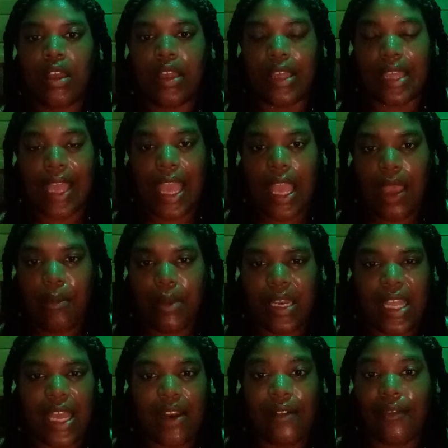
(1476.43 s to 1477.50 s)
he came and
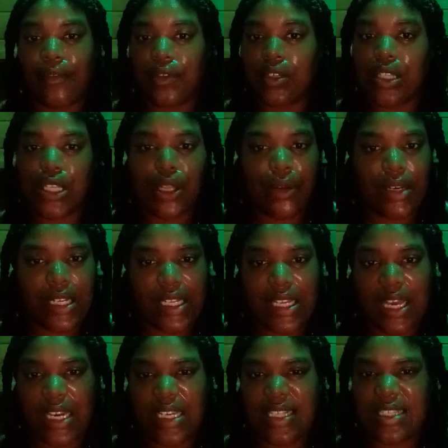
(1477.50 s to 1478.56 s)
he had a fully loaded gun.